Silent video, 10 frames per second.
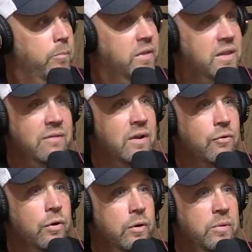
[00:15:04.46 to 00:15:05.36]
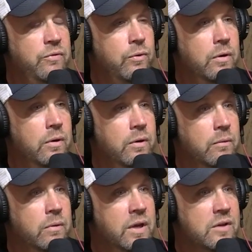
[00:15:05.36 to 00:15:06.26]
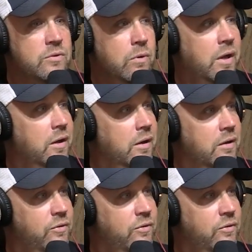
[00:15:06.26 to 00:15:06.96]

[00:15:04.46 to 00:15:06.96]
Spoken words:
But they've never heard before. Well, guess what? It's 50-50.